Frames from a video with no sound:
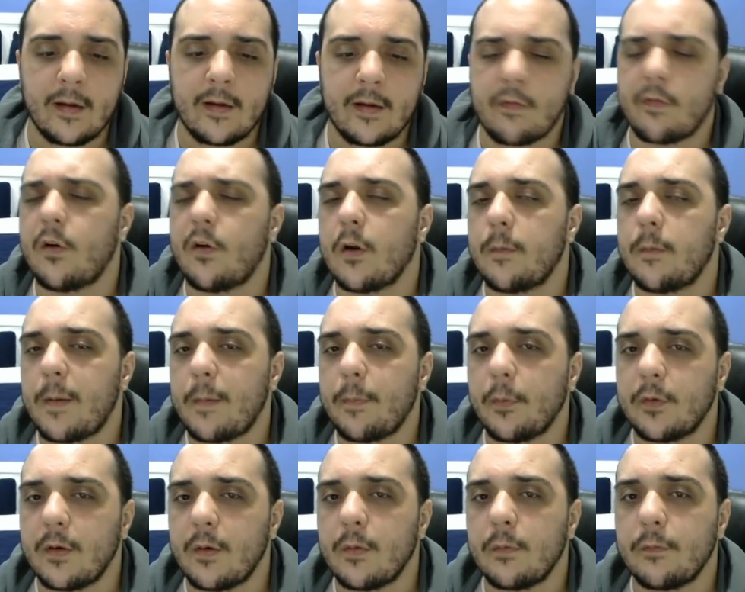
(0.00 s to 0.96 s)
guess a lot of
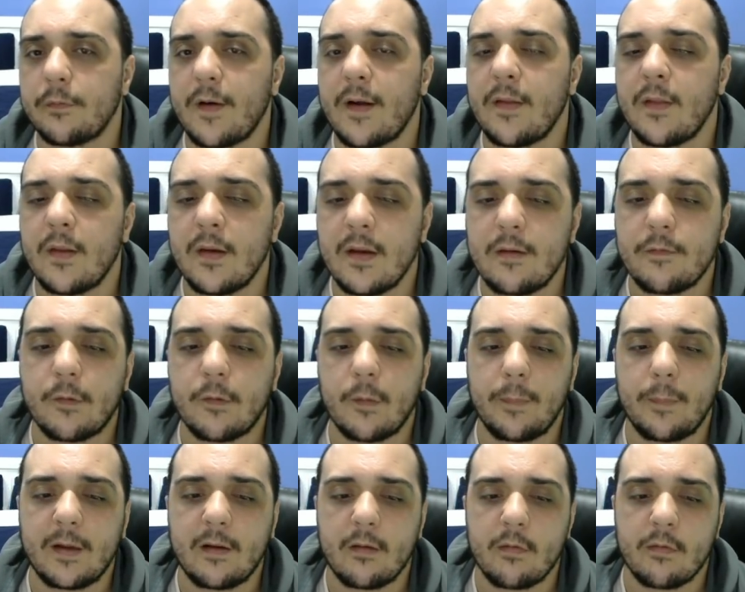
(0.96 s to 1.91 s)
people didn't find the need for
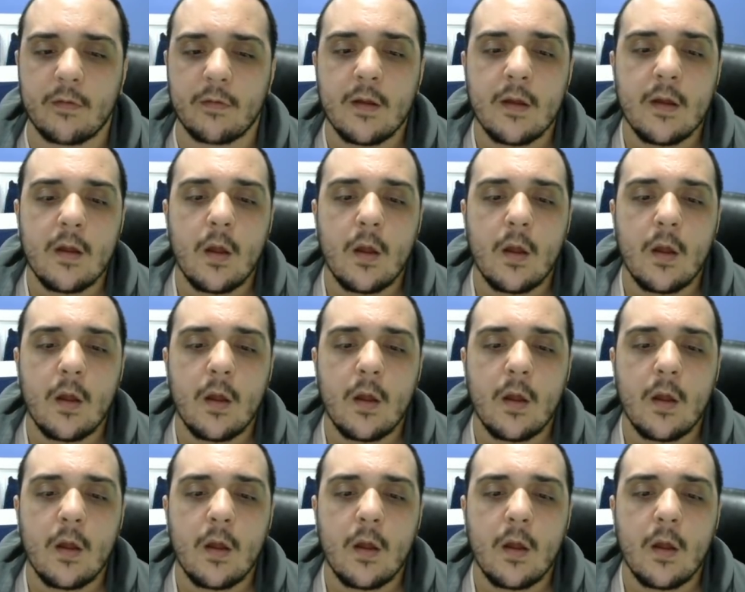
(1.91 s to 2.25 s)
it because